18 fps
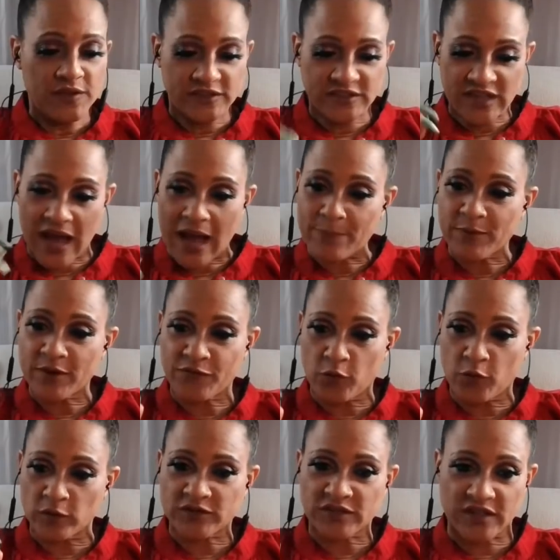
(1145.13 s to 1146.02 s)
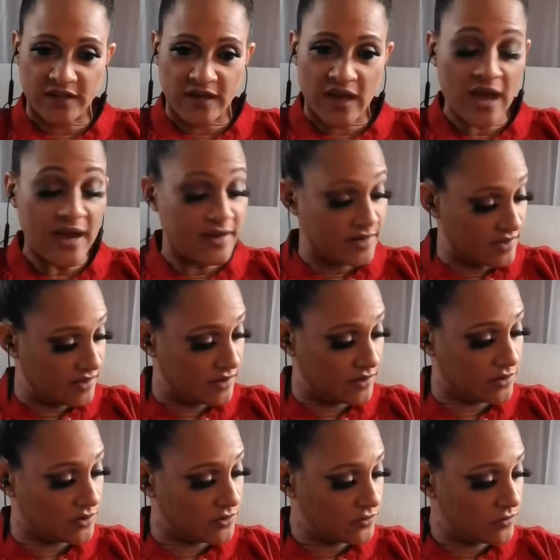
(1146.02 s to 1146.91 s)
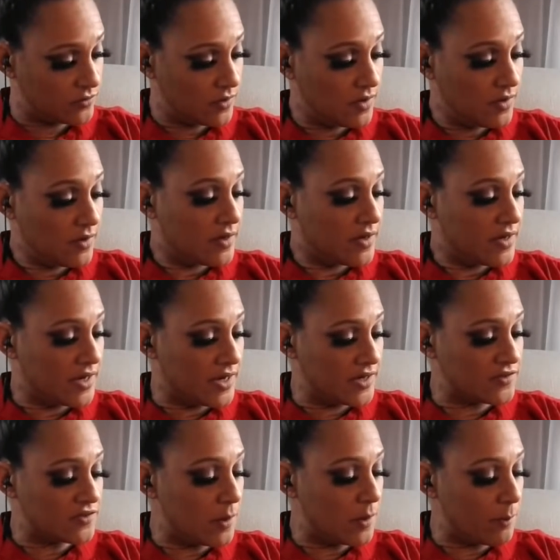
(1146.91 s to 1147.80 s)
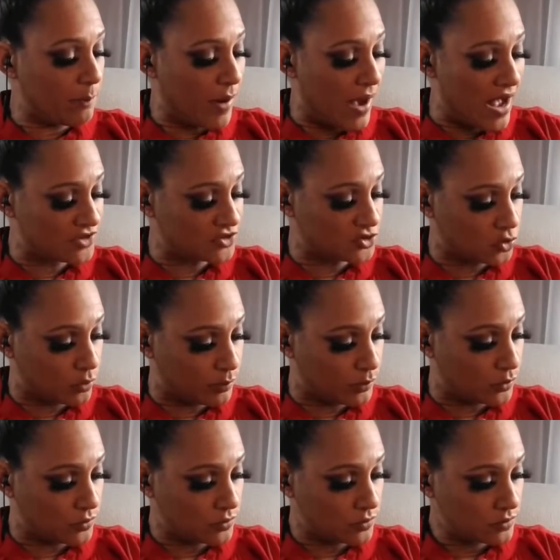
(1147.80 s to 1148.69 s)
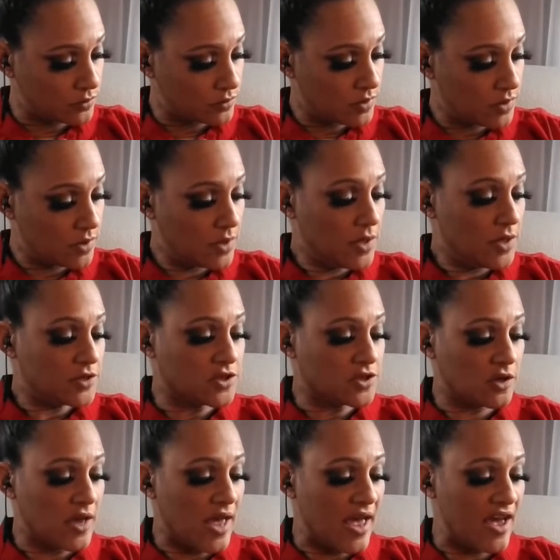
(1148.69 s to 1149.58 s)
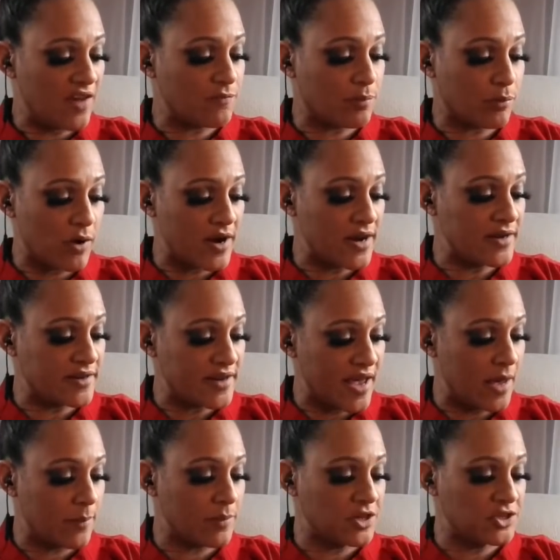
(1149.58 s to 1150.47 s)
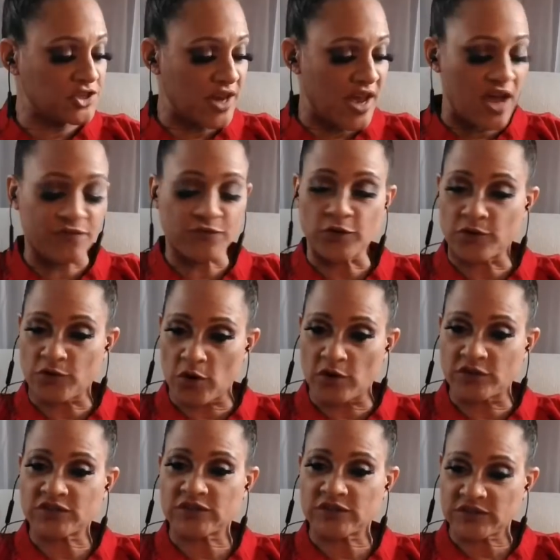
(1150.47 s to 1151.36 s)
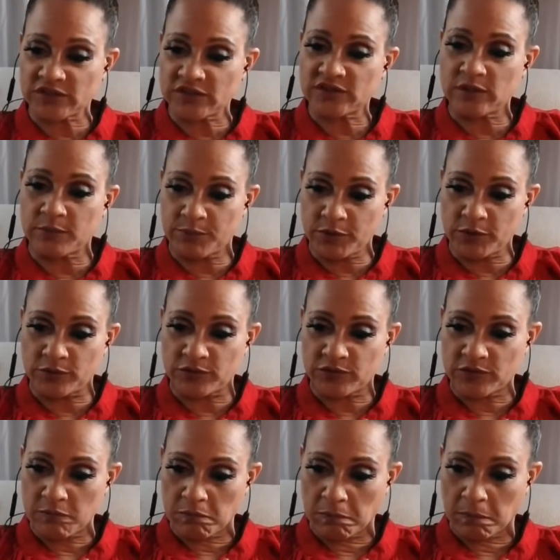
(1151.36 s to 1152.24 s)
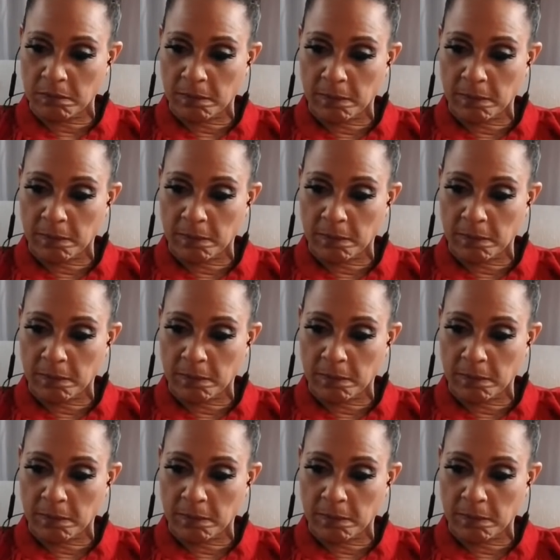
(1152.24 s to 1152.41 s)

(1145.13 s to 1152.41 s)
The topic for tonight is it possible to have brain damage after narcissist abuse?